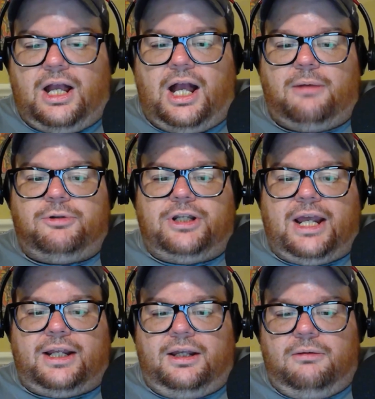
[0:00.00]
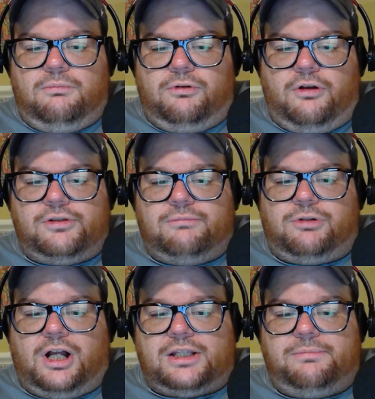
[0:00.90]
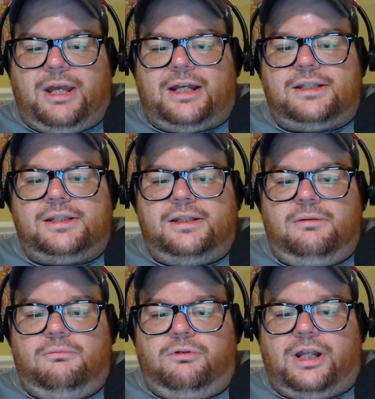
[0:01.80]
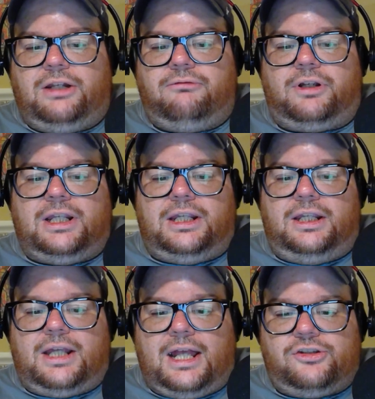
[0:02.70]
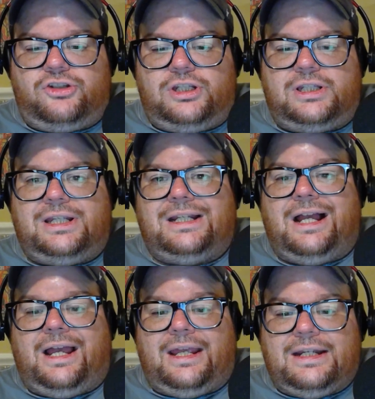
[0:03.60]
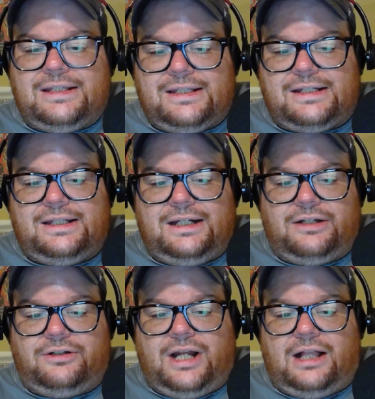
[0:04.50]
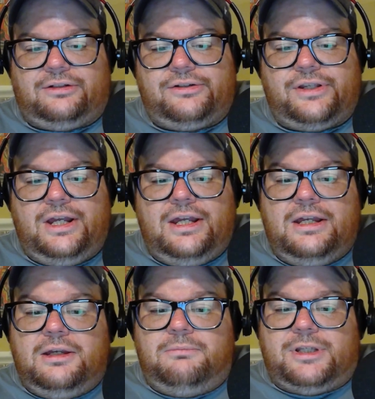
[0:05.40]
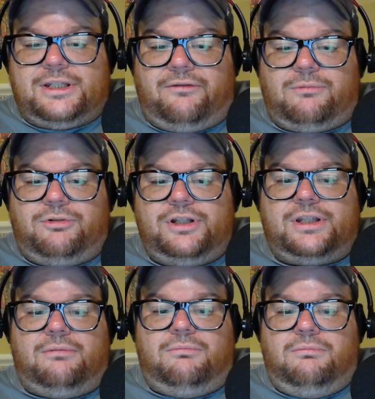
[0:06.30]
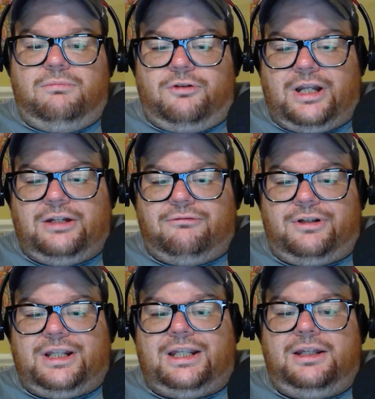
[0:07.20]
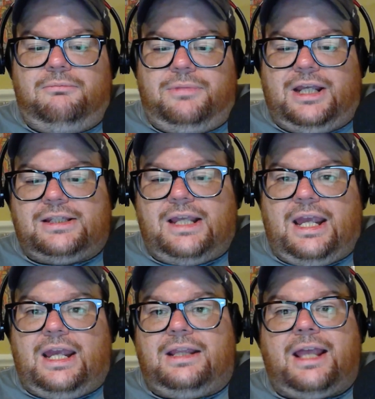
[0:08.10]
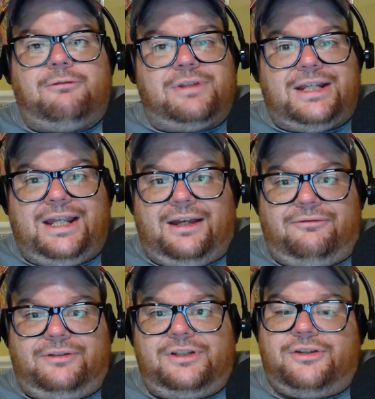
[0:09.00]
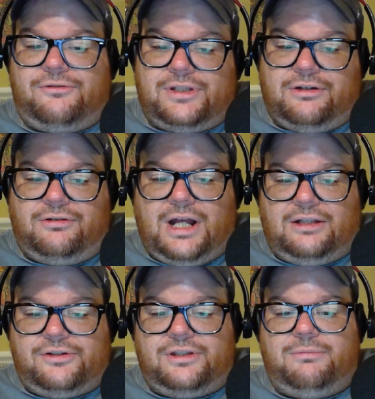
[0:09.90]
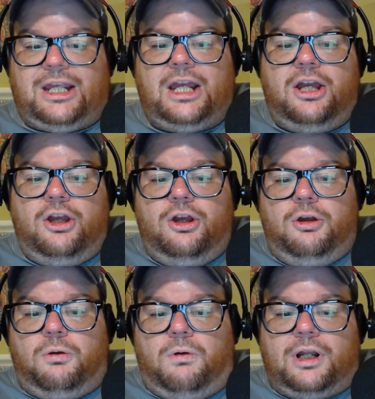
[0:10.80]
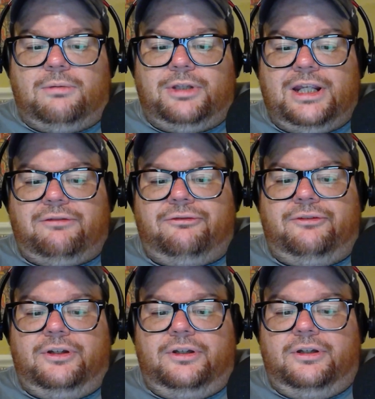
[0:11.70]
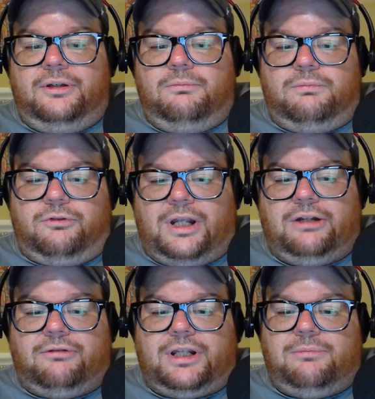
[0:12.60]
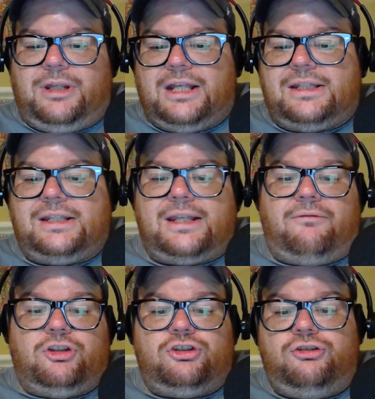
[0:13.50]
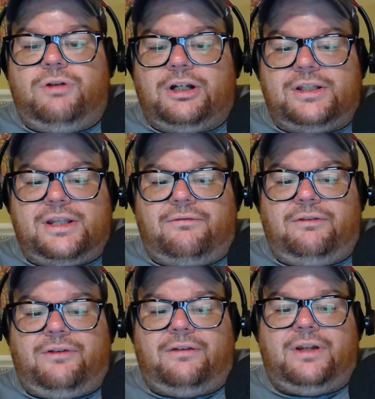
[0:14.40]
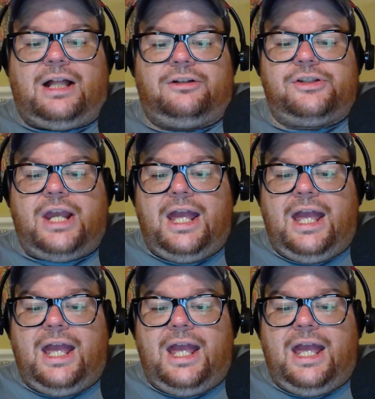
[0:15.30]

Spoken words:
Upper Deck Pros and Prospects Brady Rookie SGC 9, $1,600. Pacific Prism Brady Rookie PSA 8. That was a gift, so $0 to me. Quantum Leaf Brady Rookie PSA 7, $275.